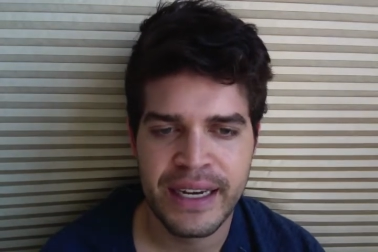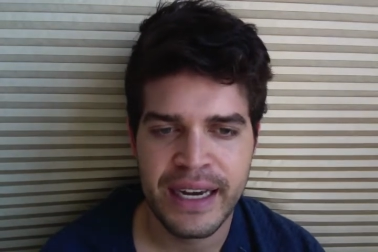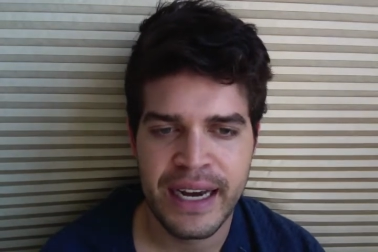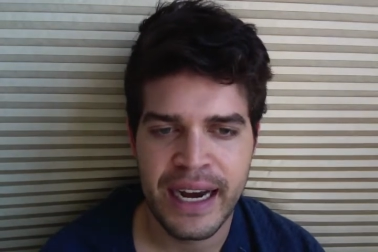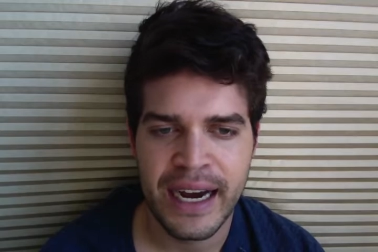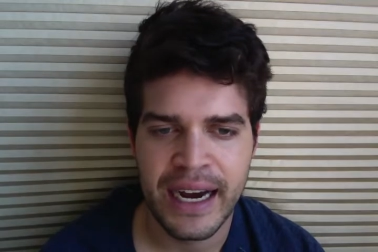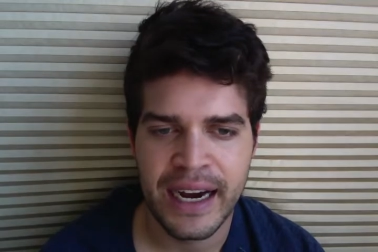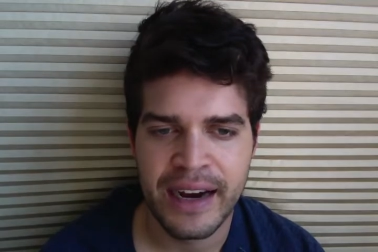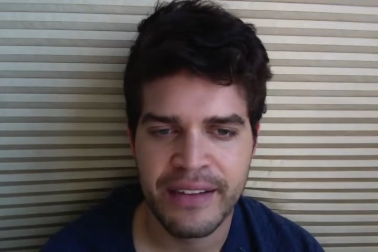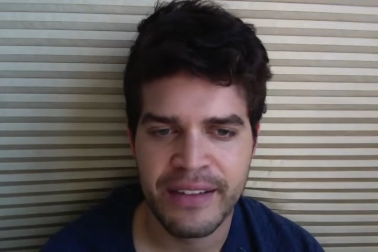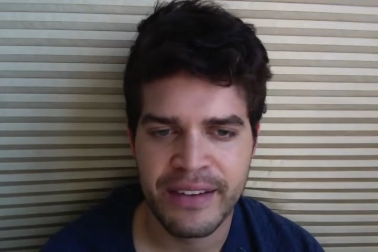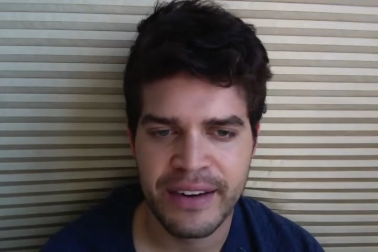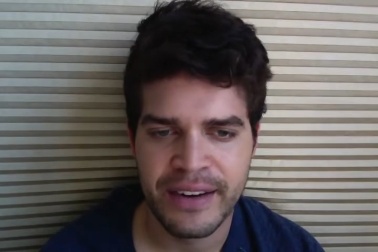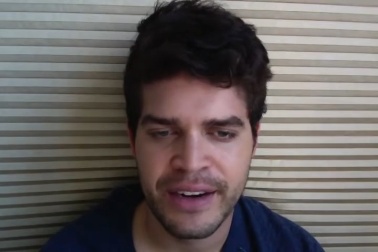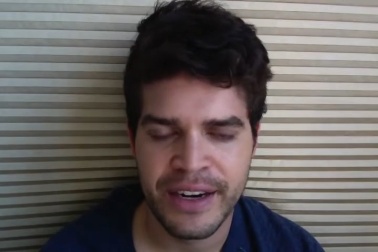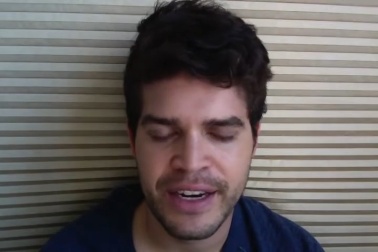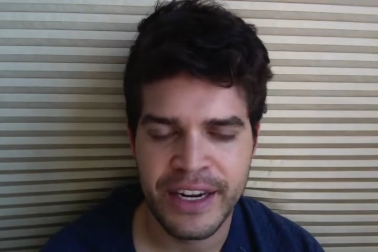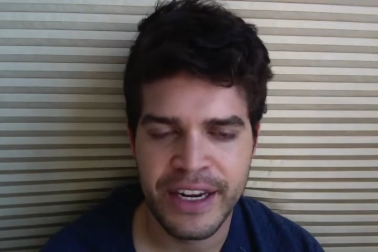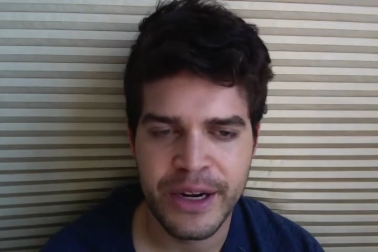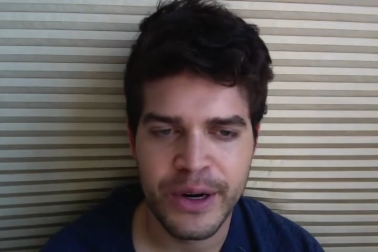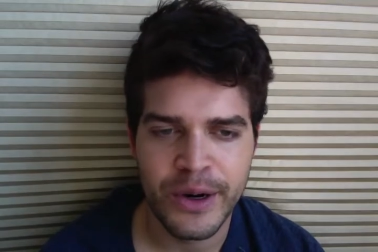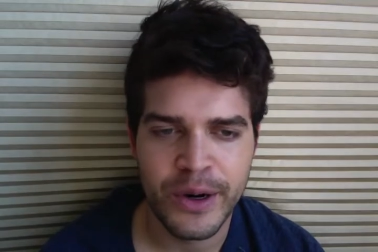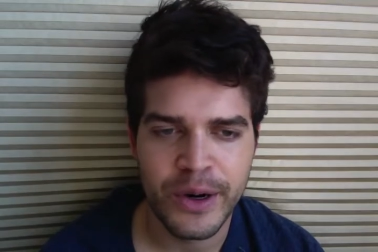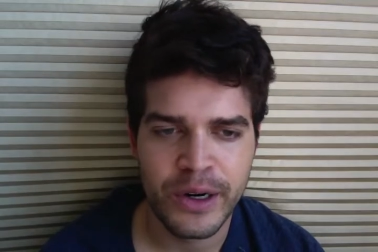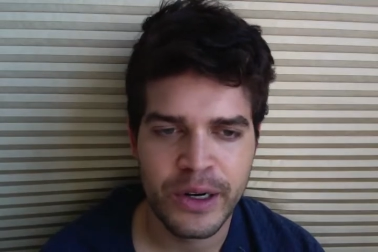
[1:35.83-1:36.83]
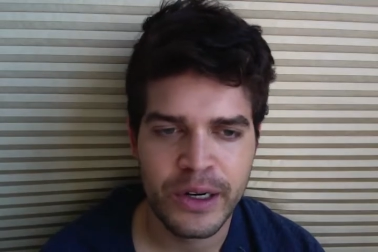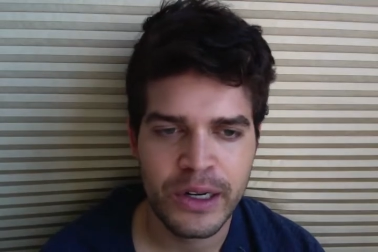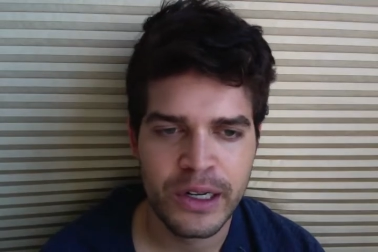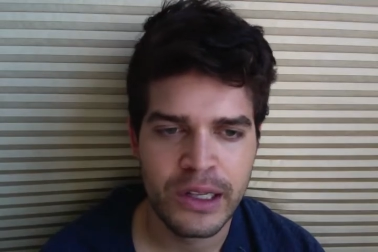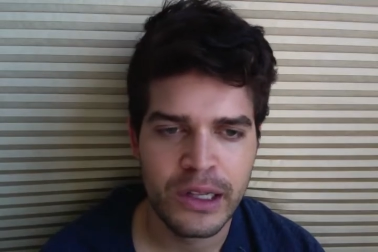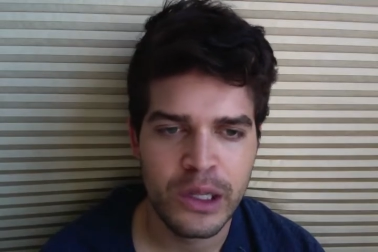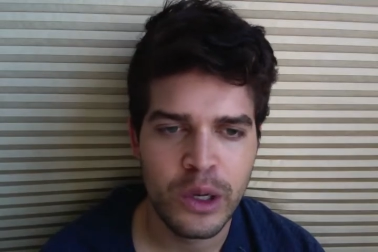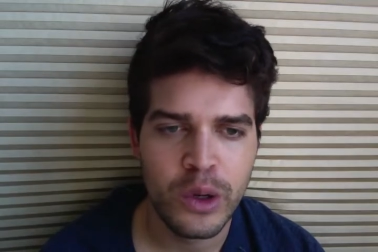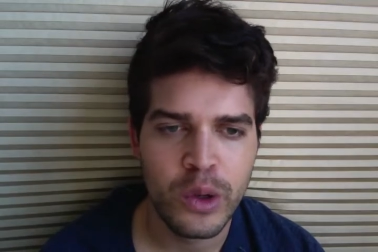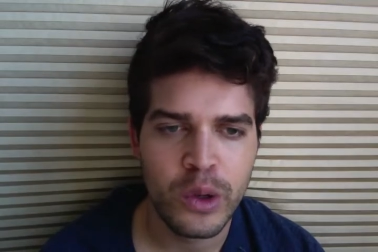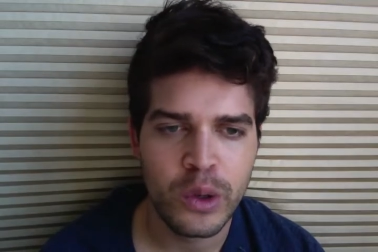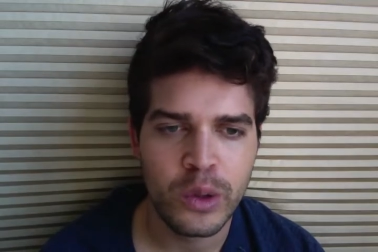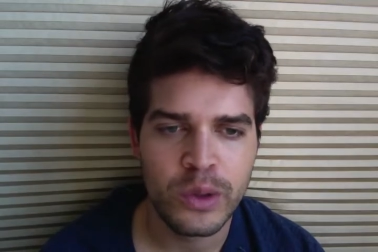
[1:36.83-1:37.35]
uh, a near
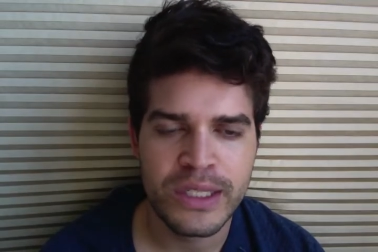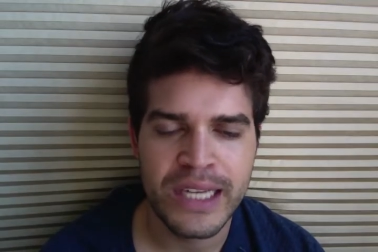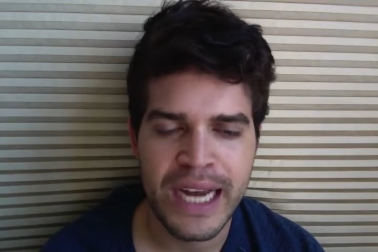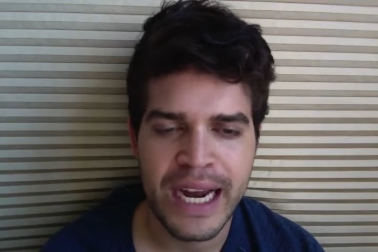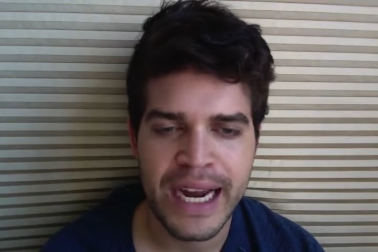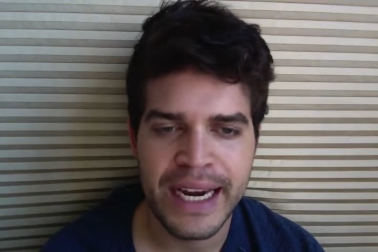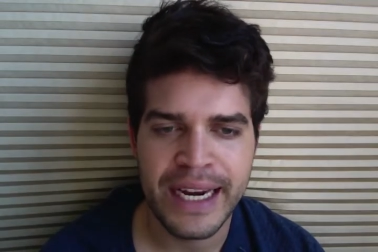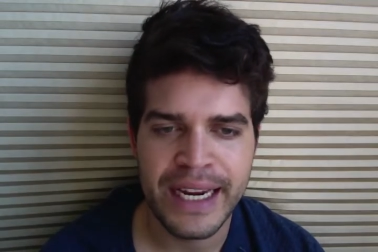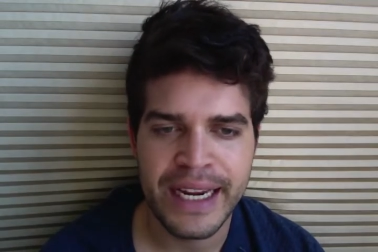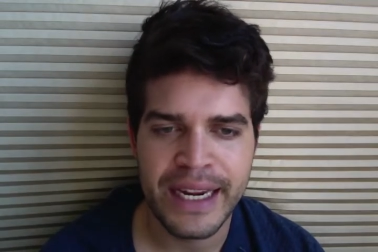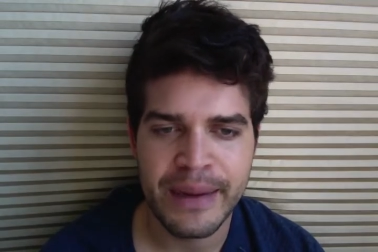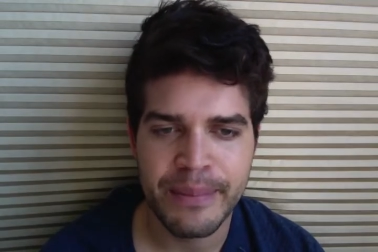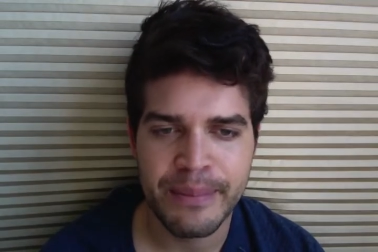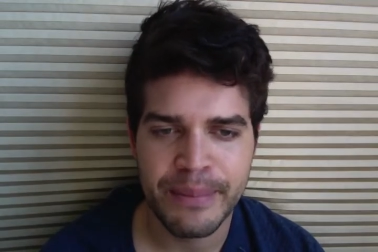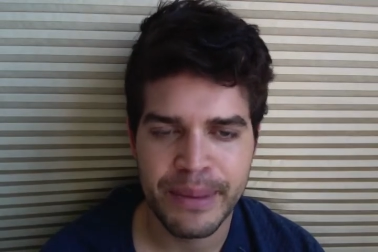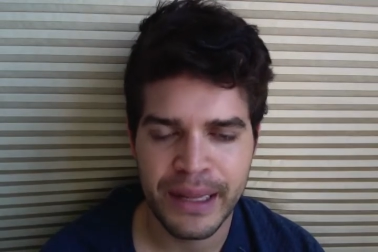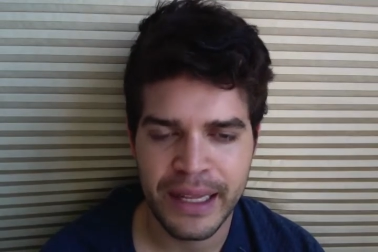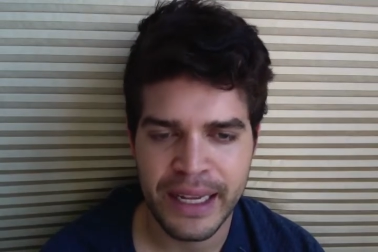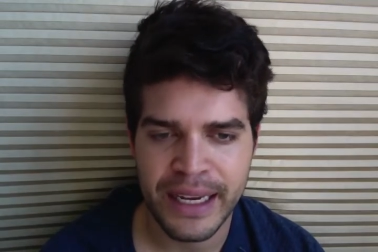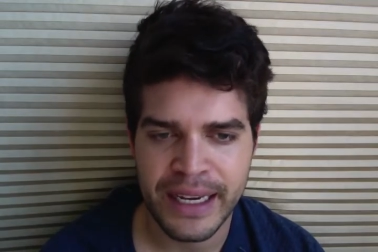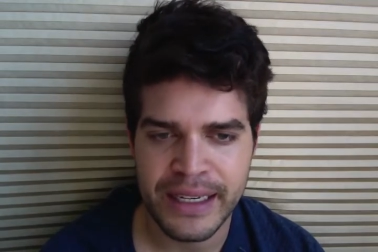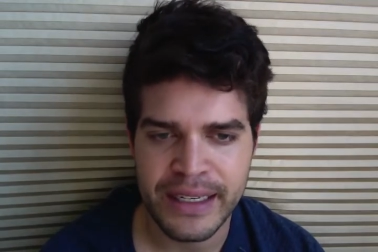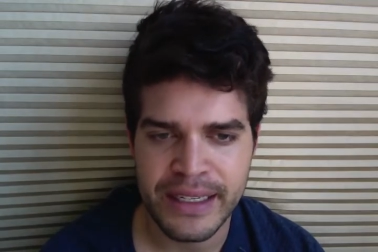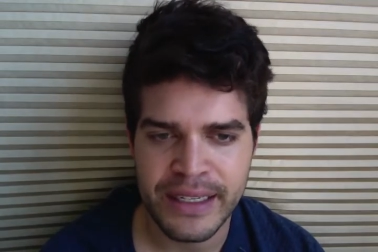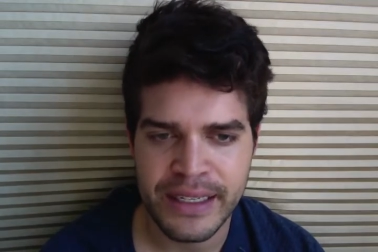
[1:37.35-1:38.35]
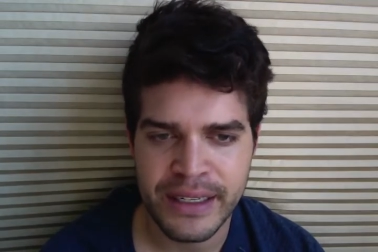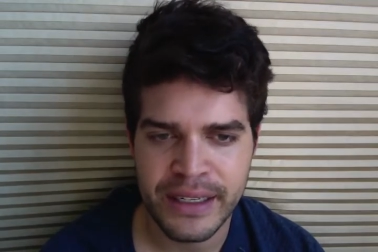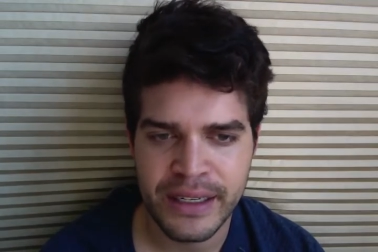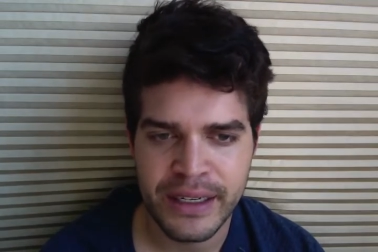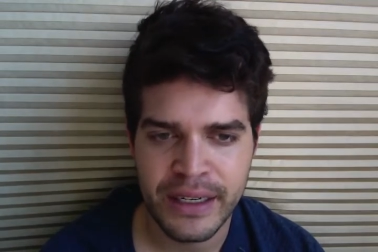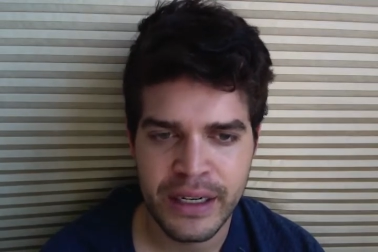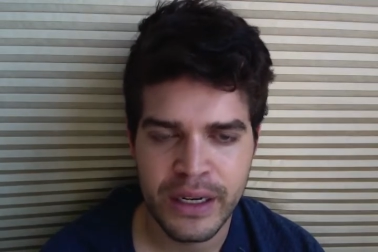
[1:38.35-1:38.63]
local dining place